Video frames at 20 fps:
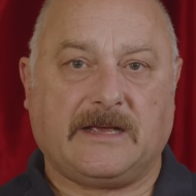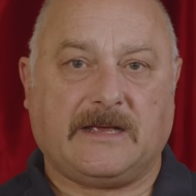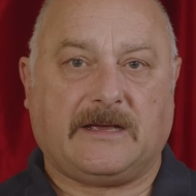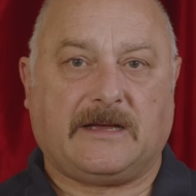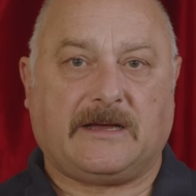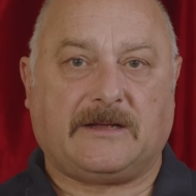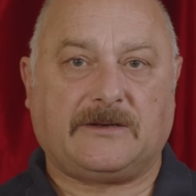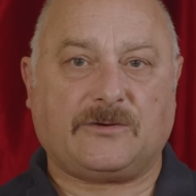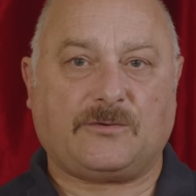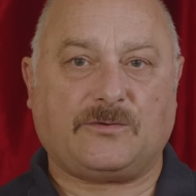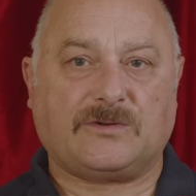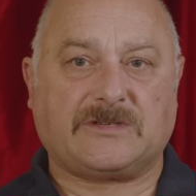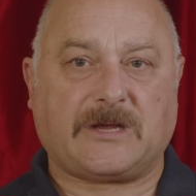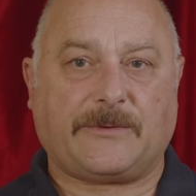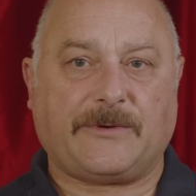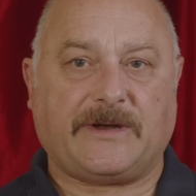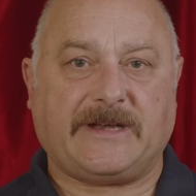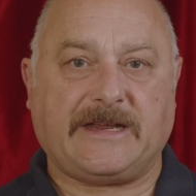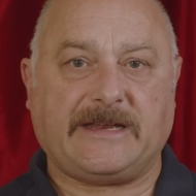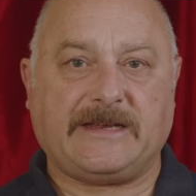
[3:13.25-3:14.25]
and
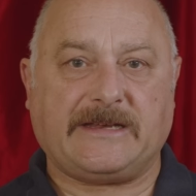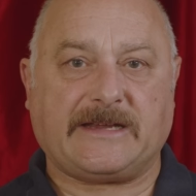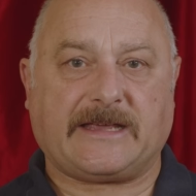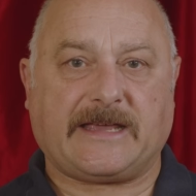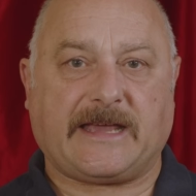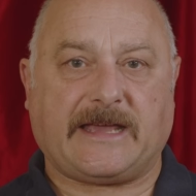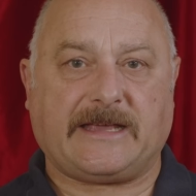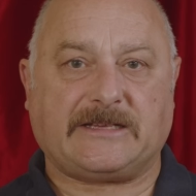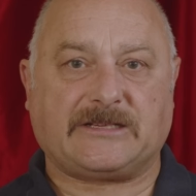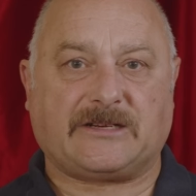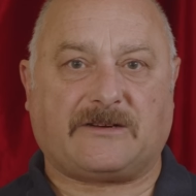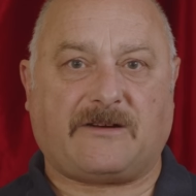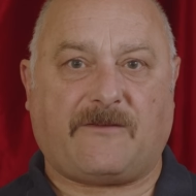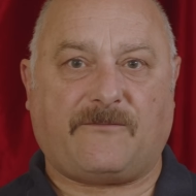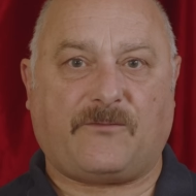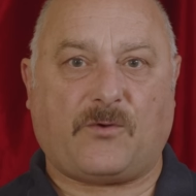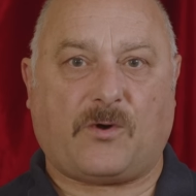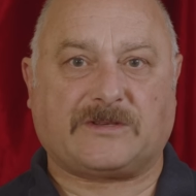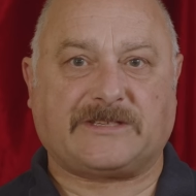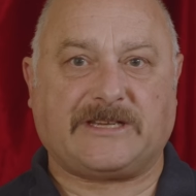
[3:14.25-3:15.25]
also an indicator
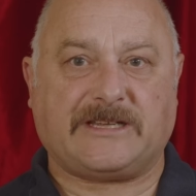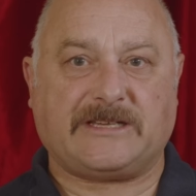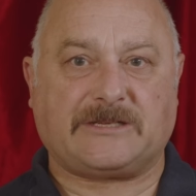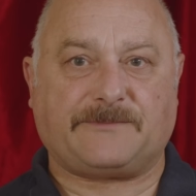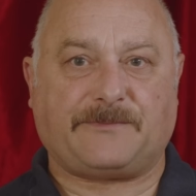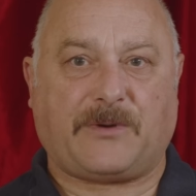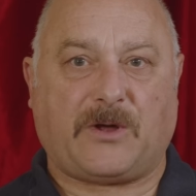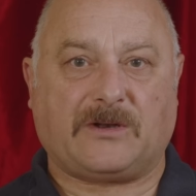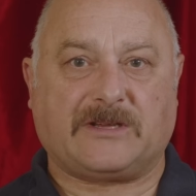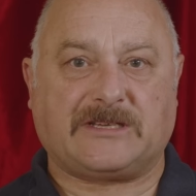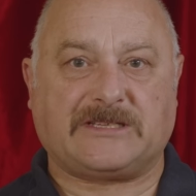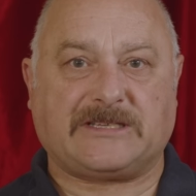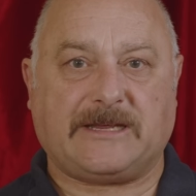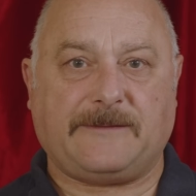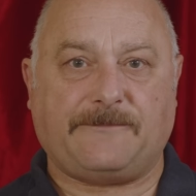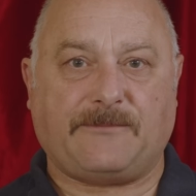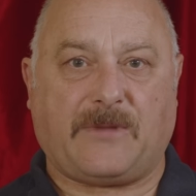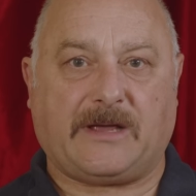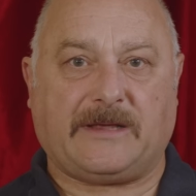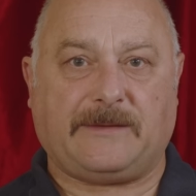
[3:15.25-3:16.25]
of what its
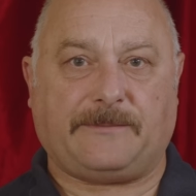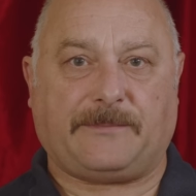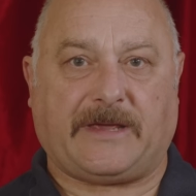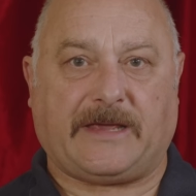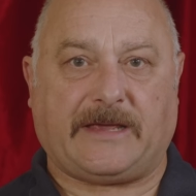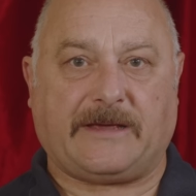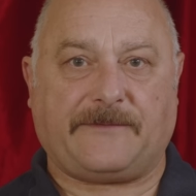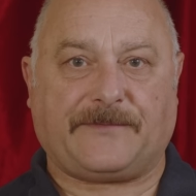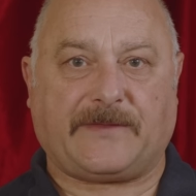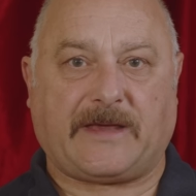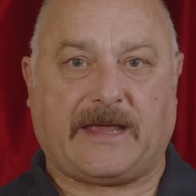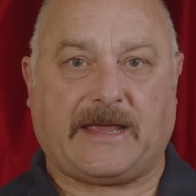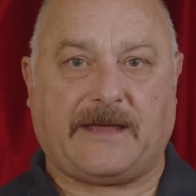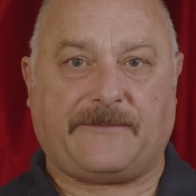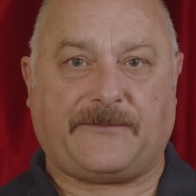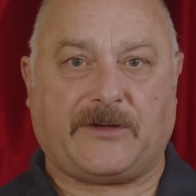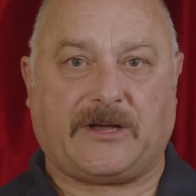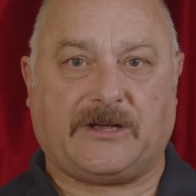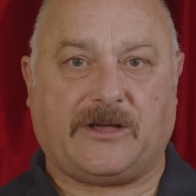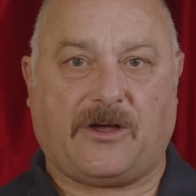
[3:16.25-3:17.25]
policy might be if they
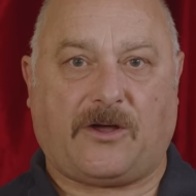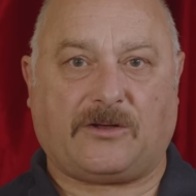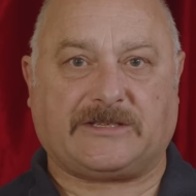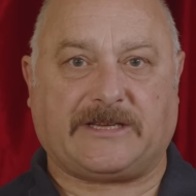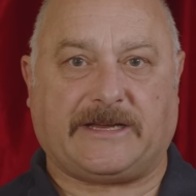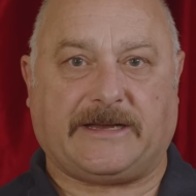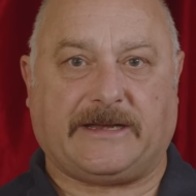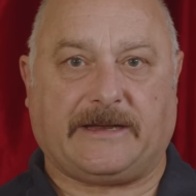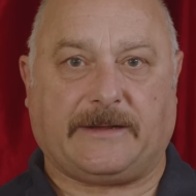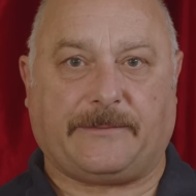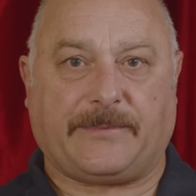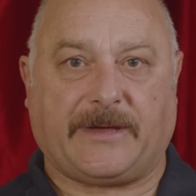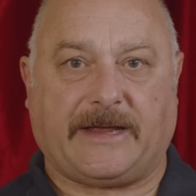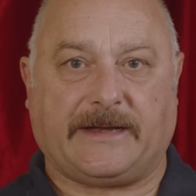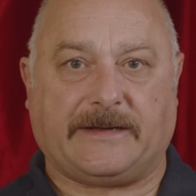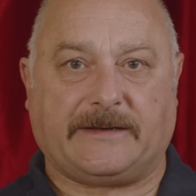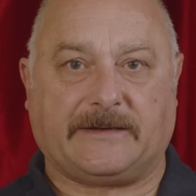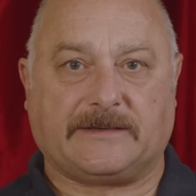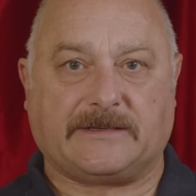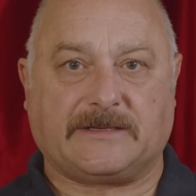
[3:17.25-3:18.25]
ever got
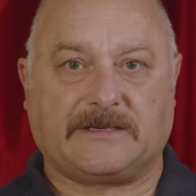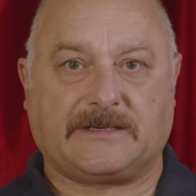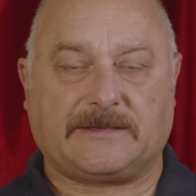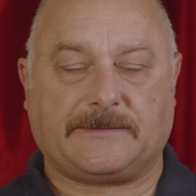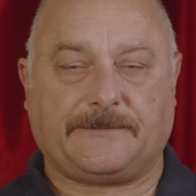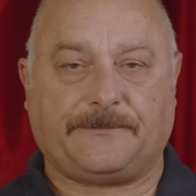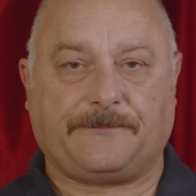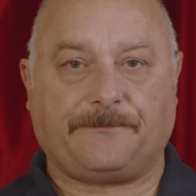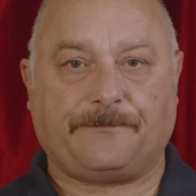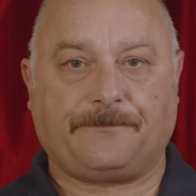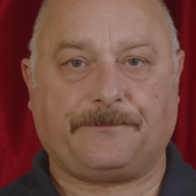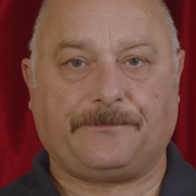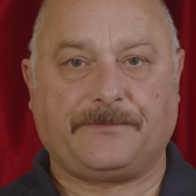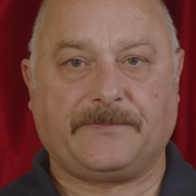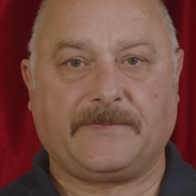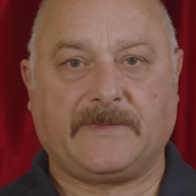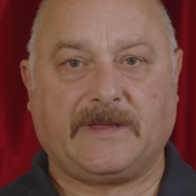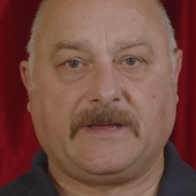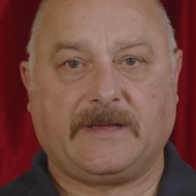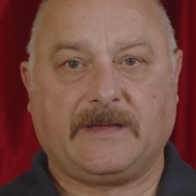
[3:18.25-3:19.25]
independence.
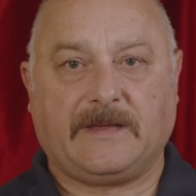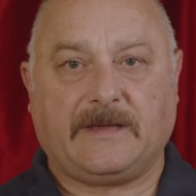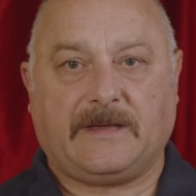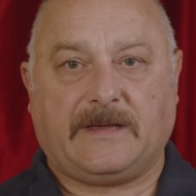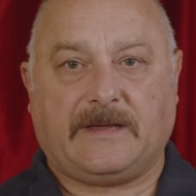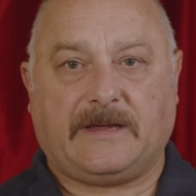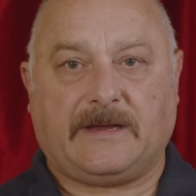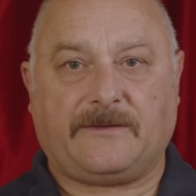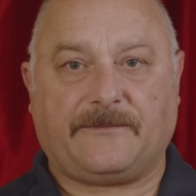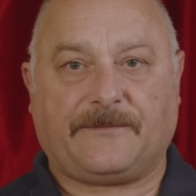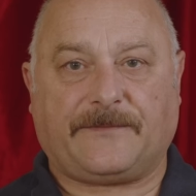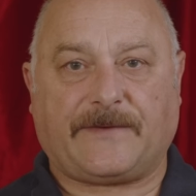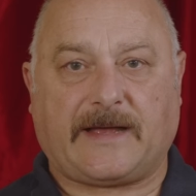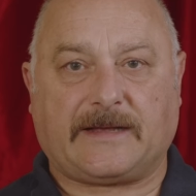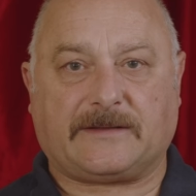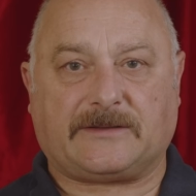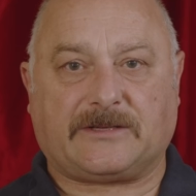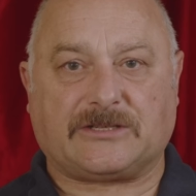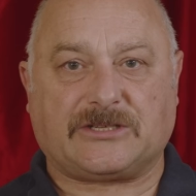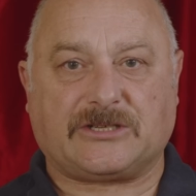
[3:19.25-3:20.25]
In
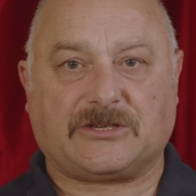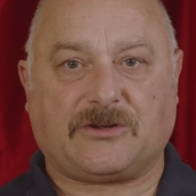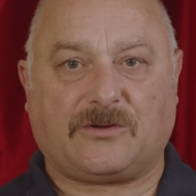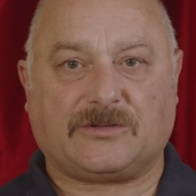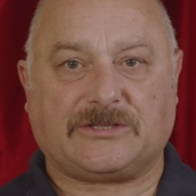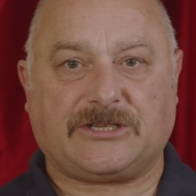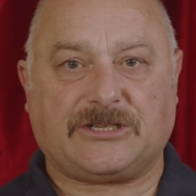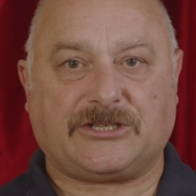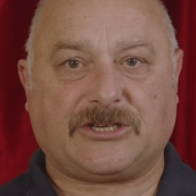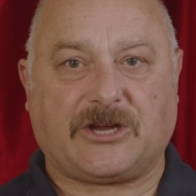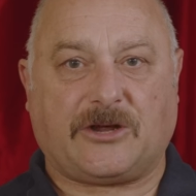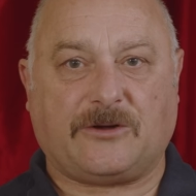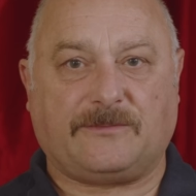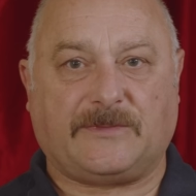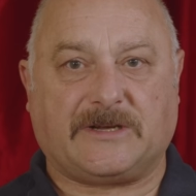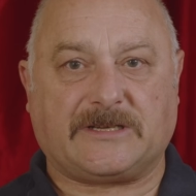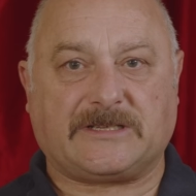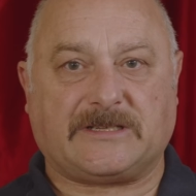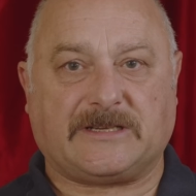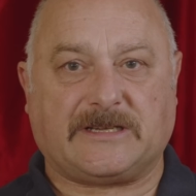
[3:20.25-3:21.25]
fact, the Scottish
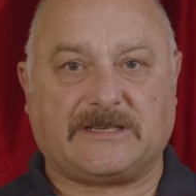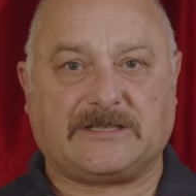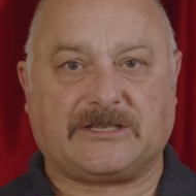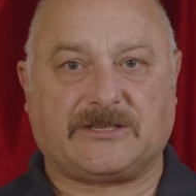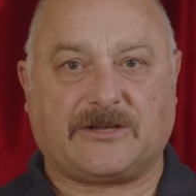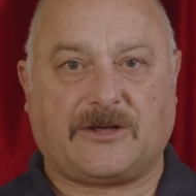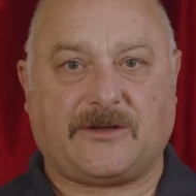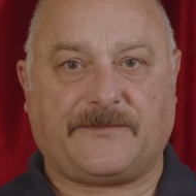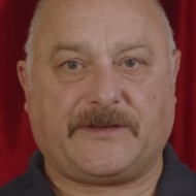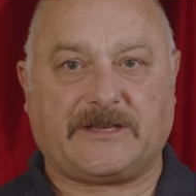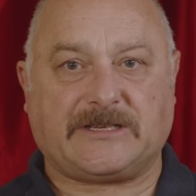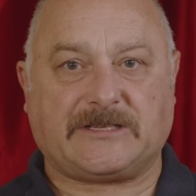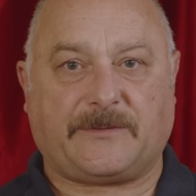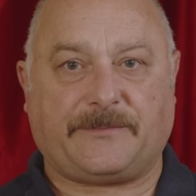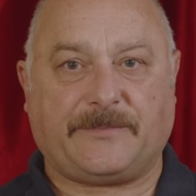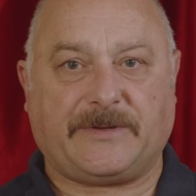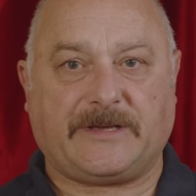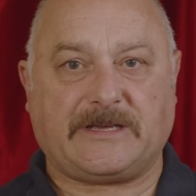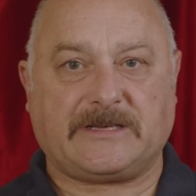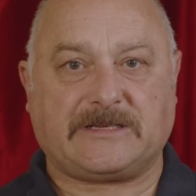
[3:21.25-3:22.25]
Homelessness Service
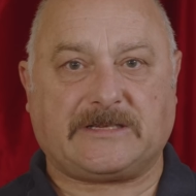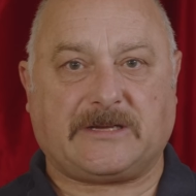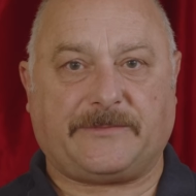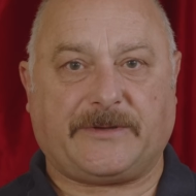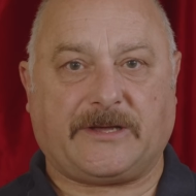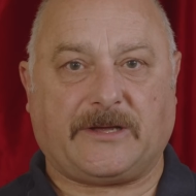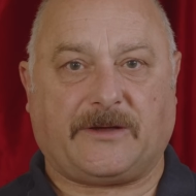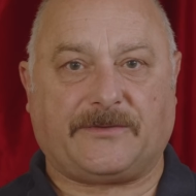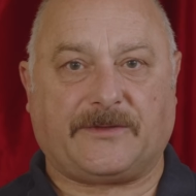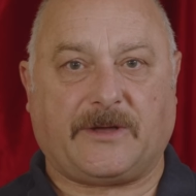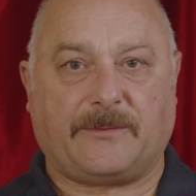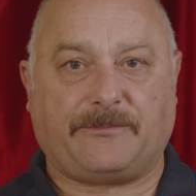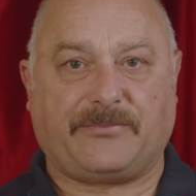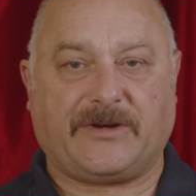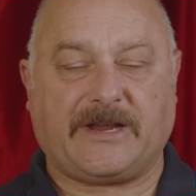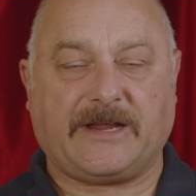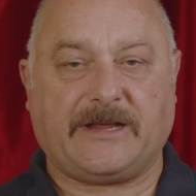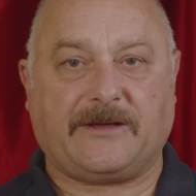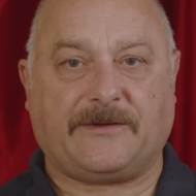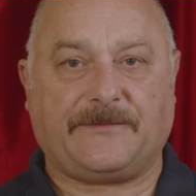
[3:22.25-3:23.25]
appears to be on the
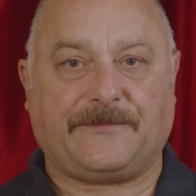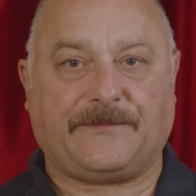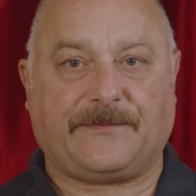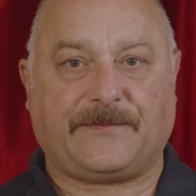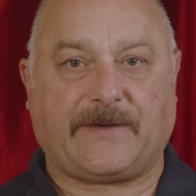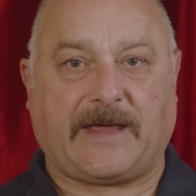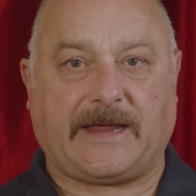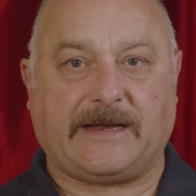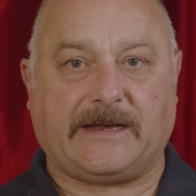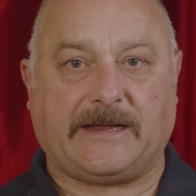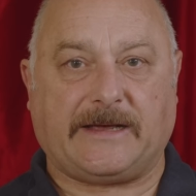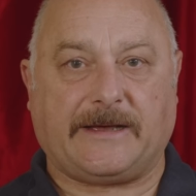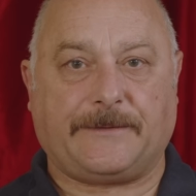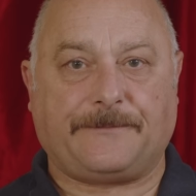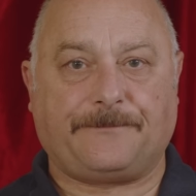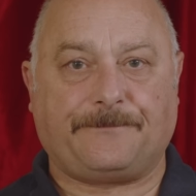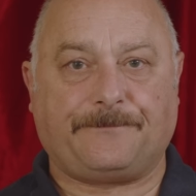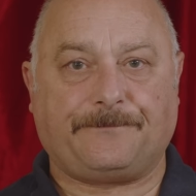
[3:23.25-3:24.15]
brink of failure.